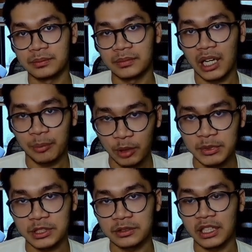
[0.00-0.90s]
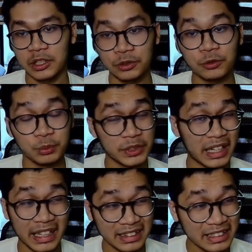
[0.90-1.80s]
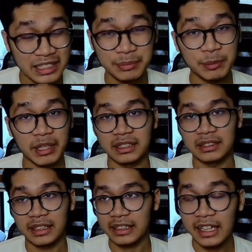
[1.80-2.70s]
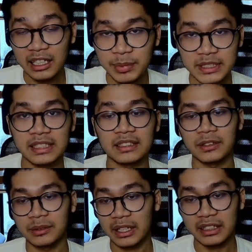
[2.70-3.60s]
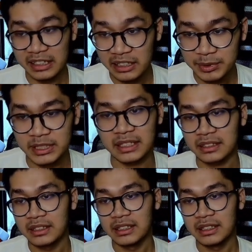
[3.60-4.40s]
that you will be at least be better, like 80%. Like 80%.